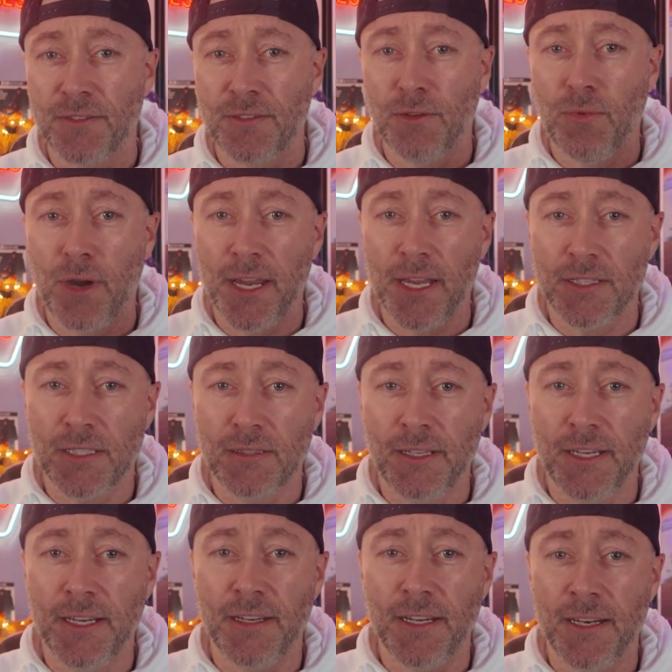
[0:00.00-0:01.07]
the way it's
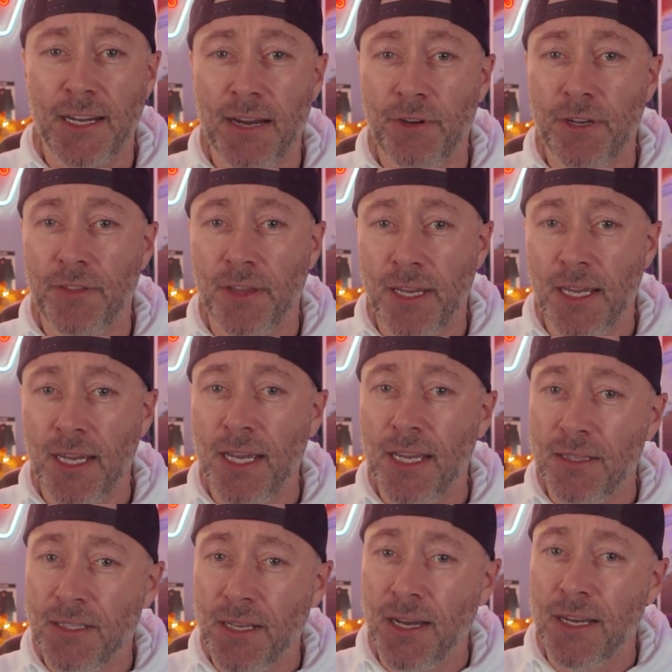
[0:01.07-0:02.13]
lit and everything,
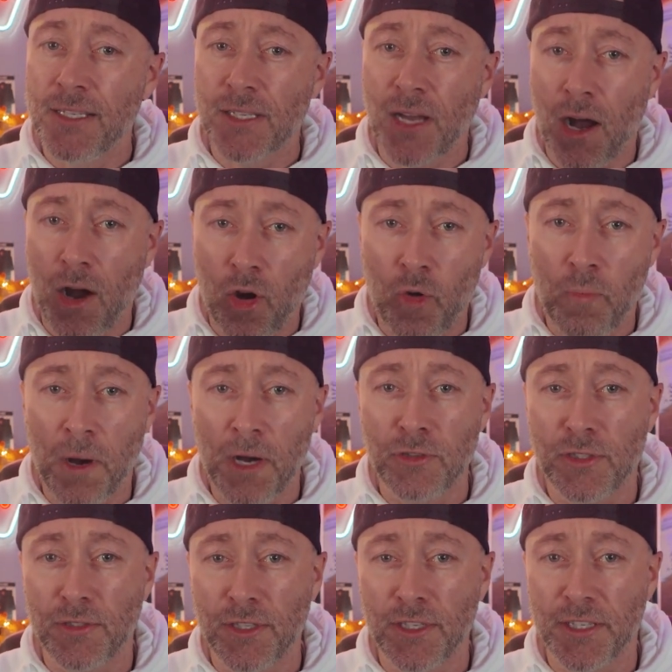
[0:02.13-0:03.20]
it does
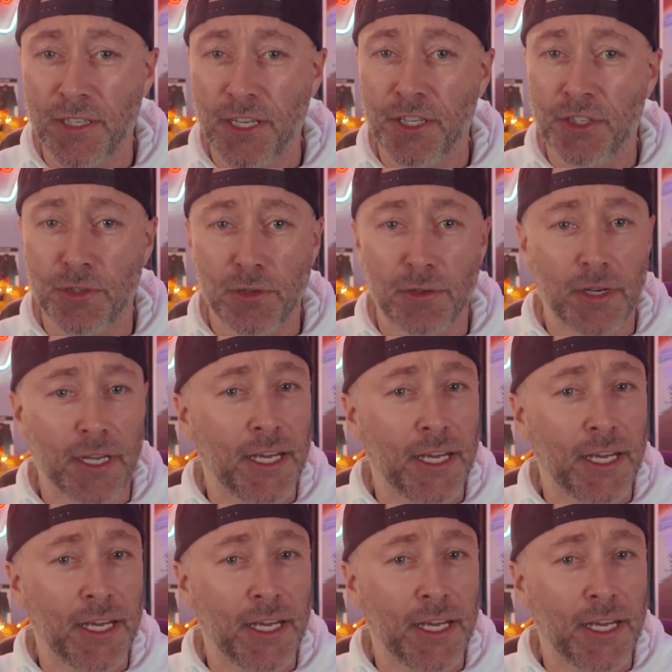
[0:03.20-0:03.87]
almost look digital.